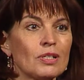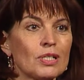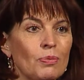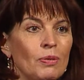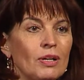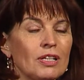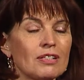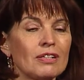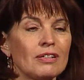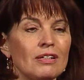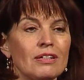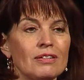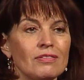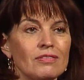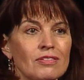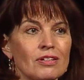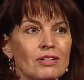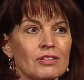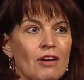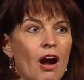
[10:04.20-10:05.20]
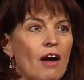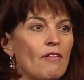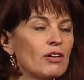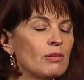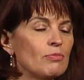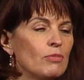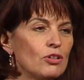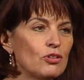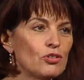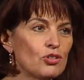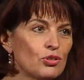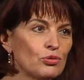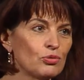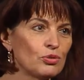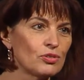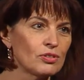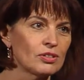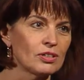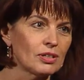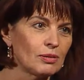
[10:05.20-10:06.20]
Switzerland, the government
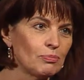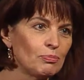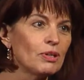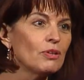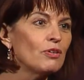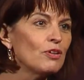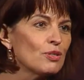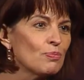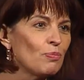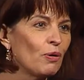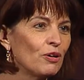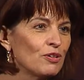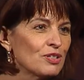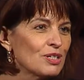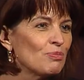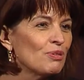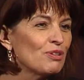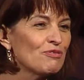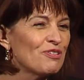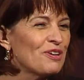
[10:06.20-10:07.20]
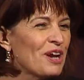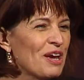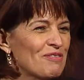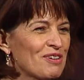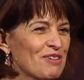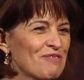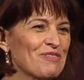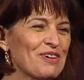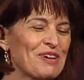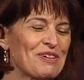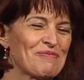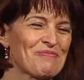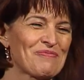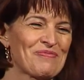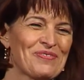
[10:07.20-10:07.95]
should be responsible for everything.